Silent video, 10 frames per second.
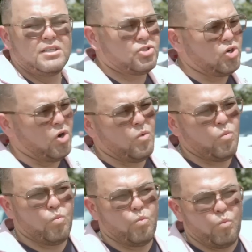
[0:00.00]
So
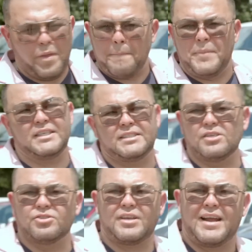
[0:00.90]
the best
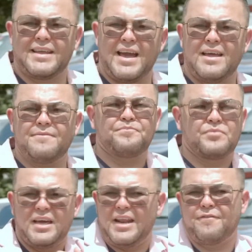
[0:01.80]
deals that I get,
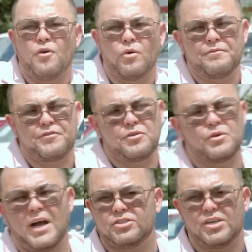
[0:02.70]
and I forward them for you guys.